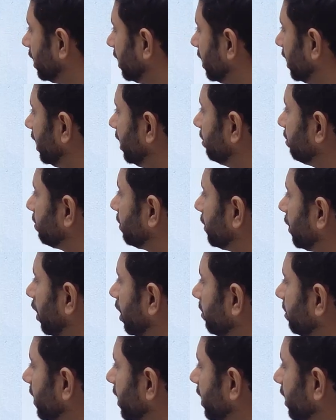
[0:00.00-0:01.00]

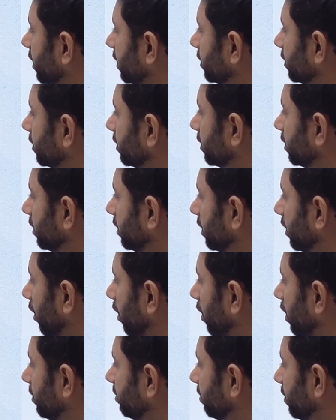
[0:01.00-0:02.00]
employment,
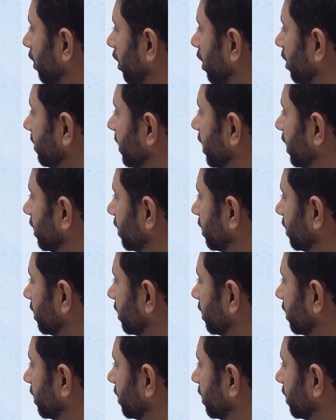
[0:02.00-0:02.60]
non-employment,